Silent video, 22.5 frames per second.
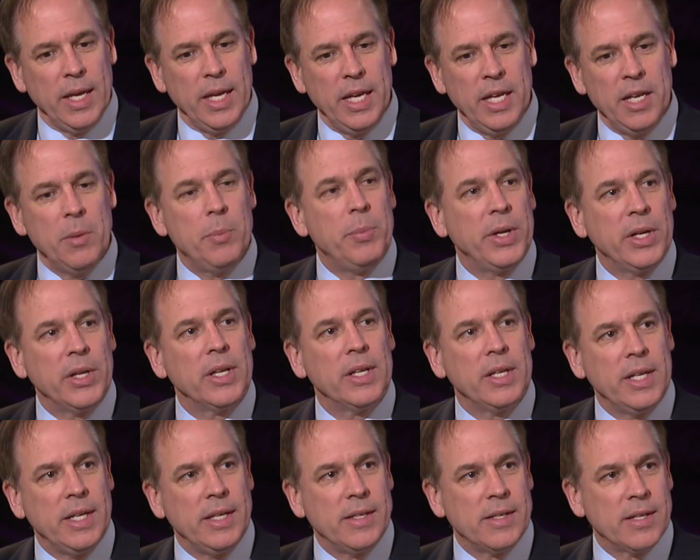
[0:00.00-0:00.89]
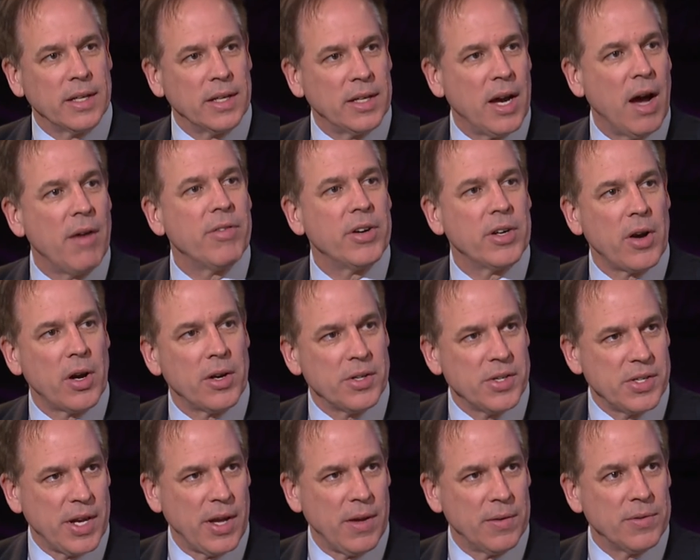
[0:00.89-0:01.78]
inability to govern
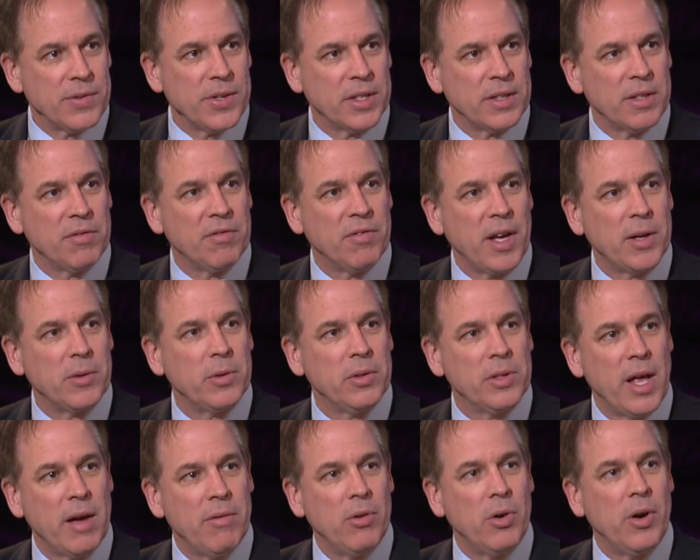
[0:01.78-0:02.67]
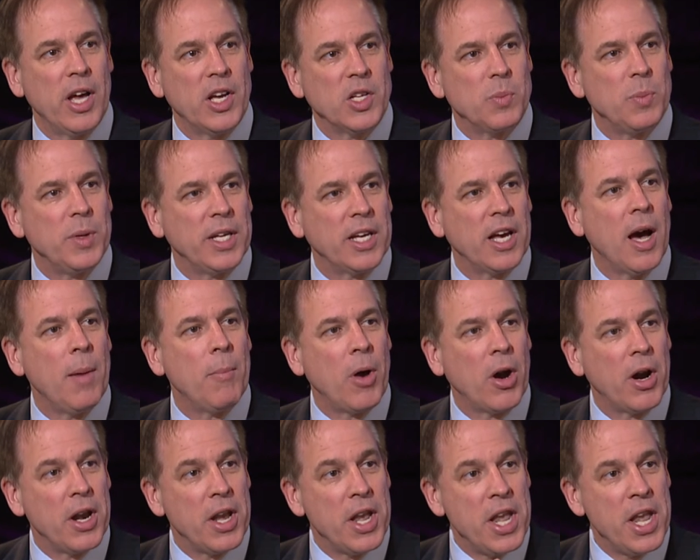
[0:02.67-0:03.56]
ourselves at the federal level has
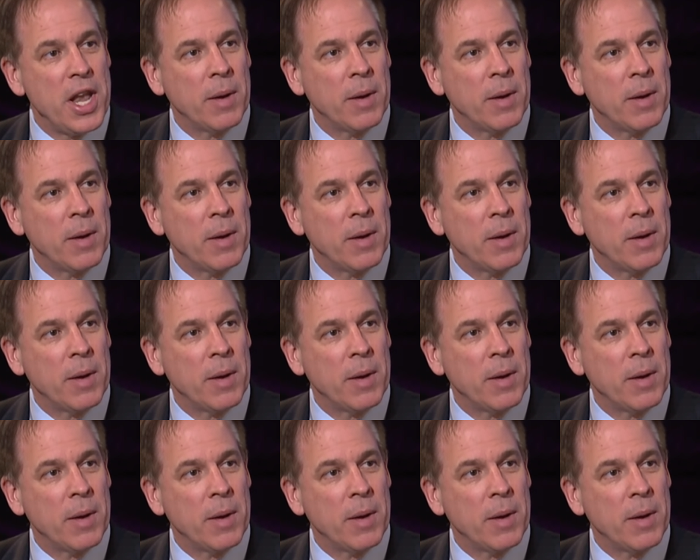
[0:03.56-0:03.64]
become our